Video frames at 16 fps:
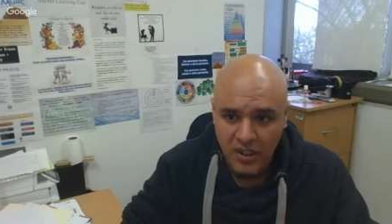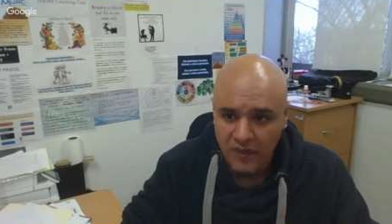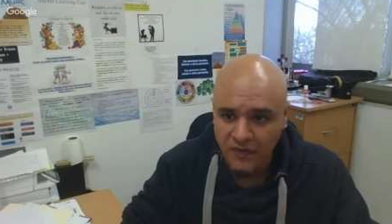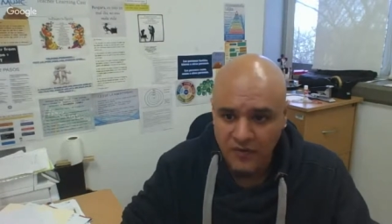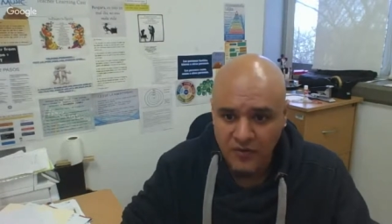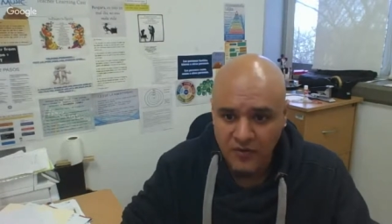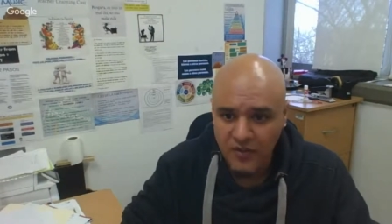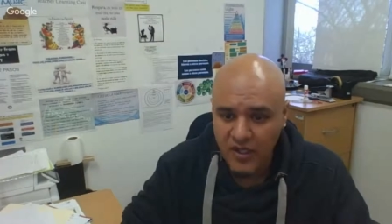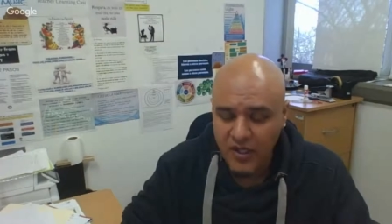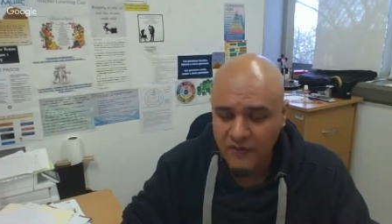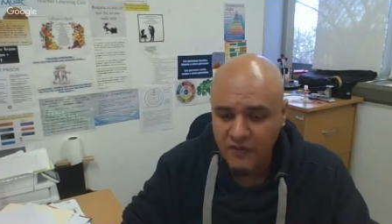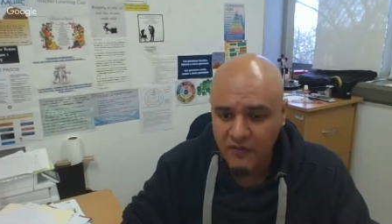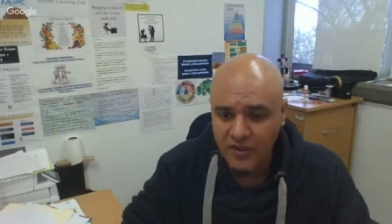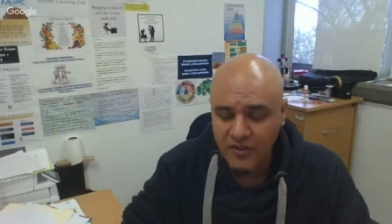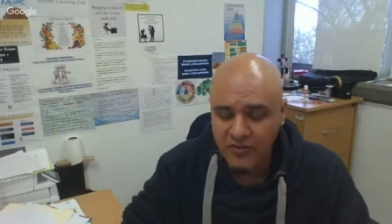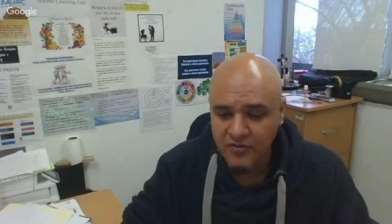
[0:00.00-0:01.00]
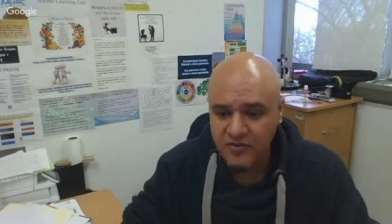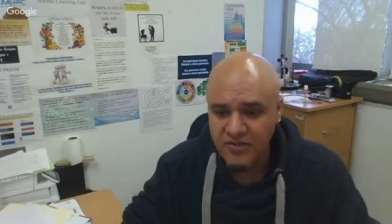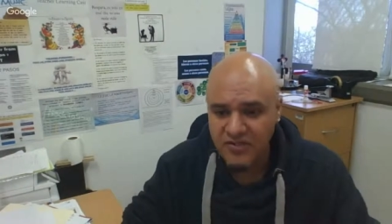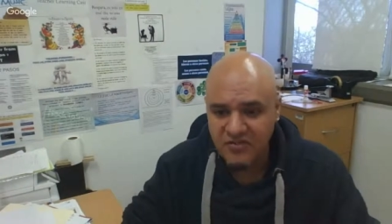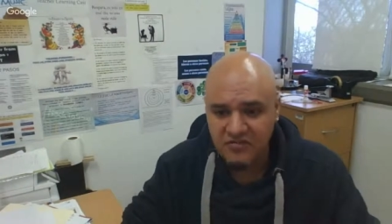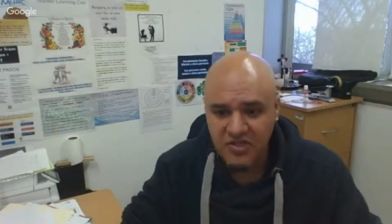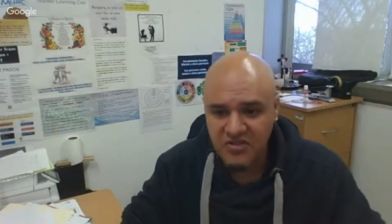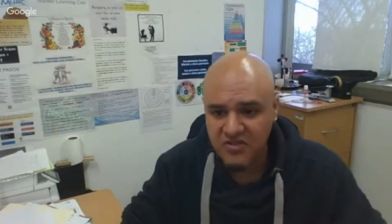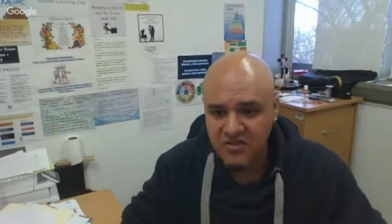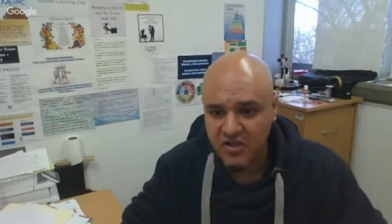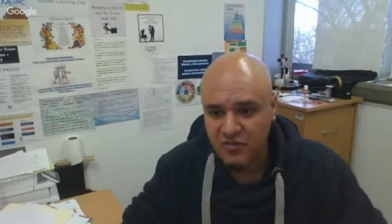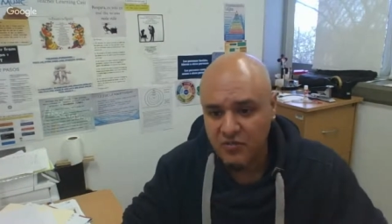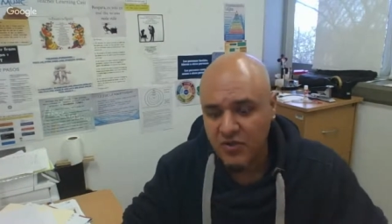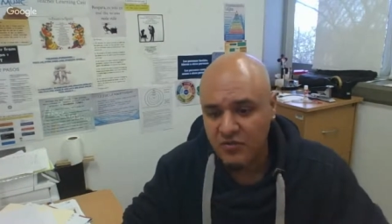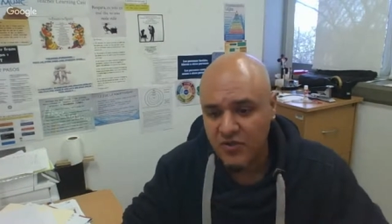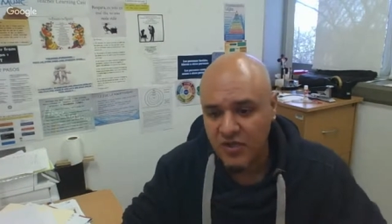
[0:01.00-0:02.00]
If you have a way to do a screenshot,
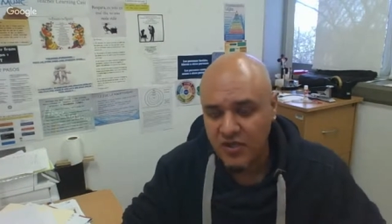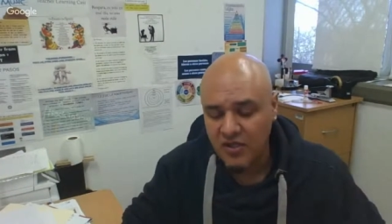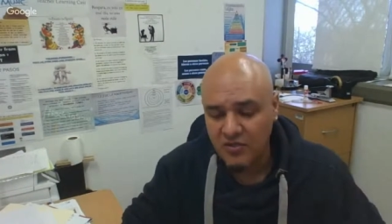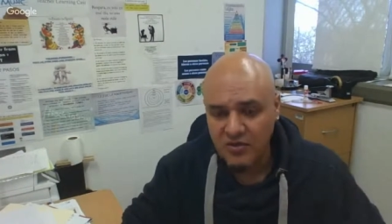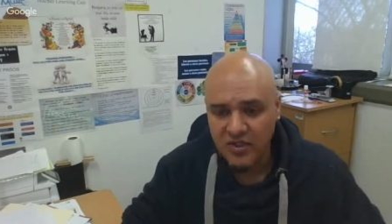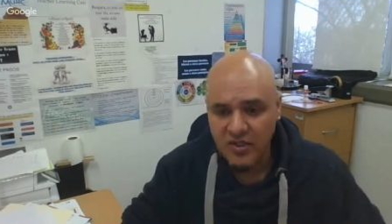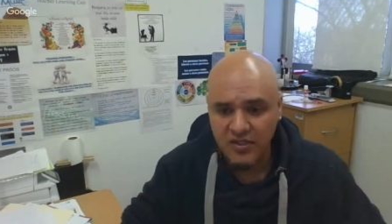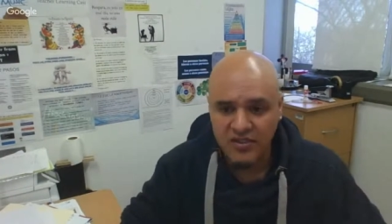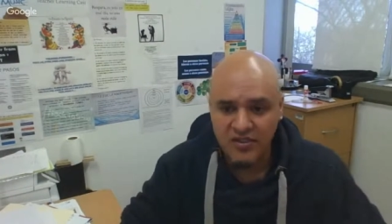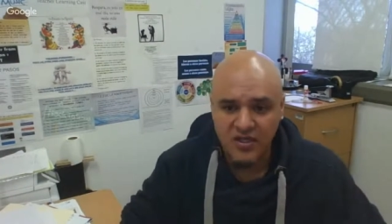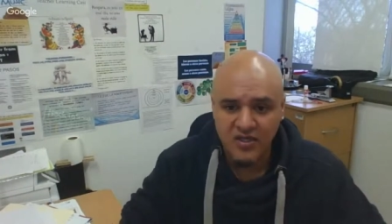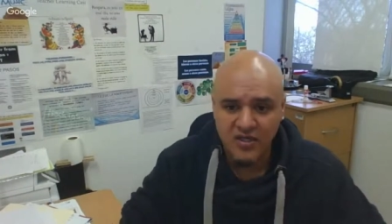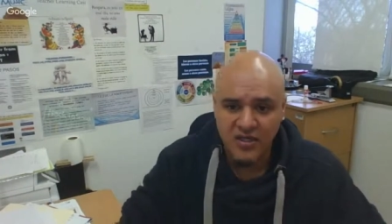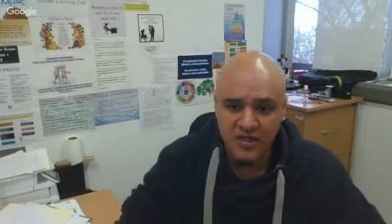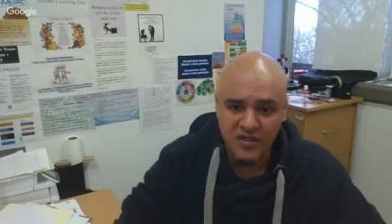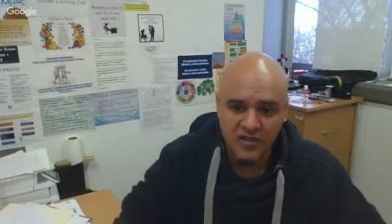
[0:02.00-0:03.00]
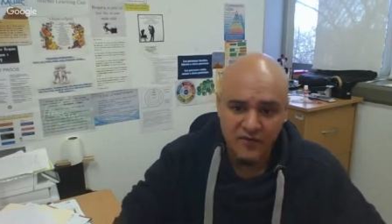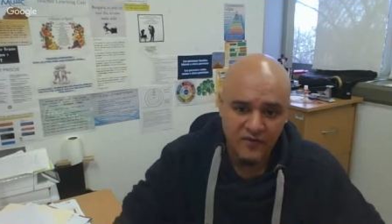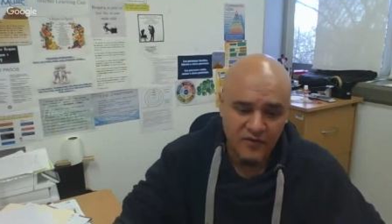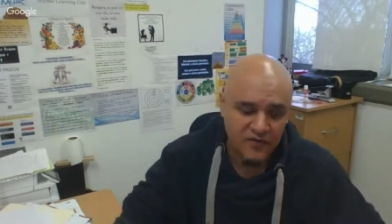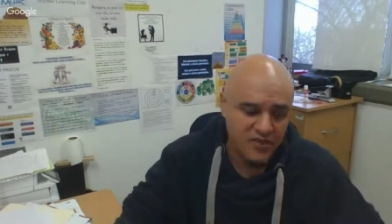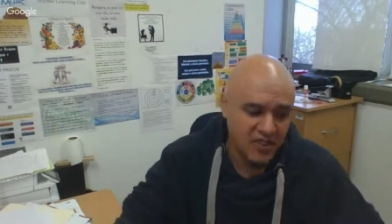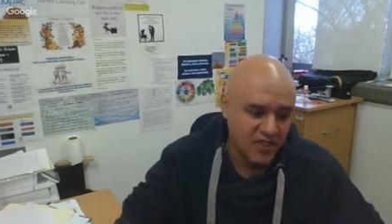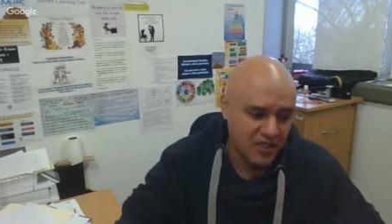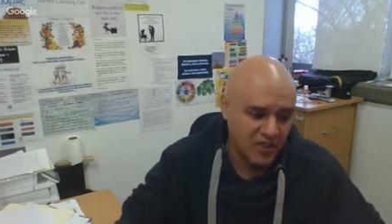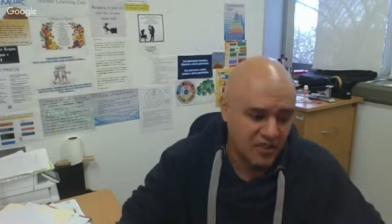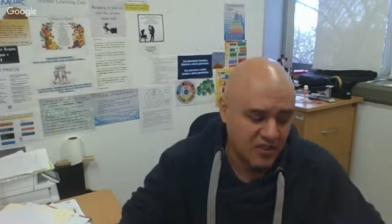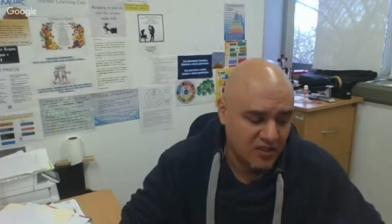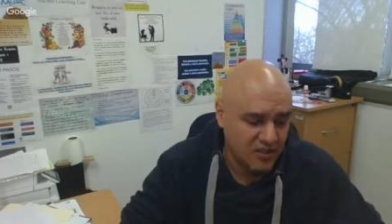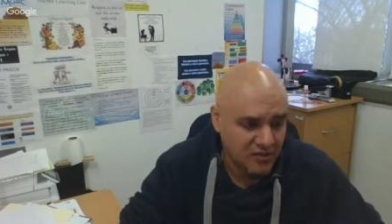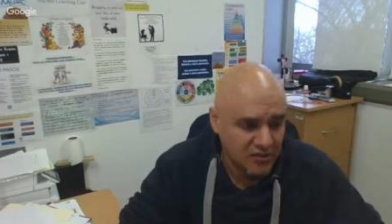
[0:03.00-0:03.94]
maybe we can share that if you send it.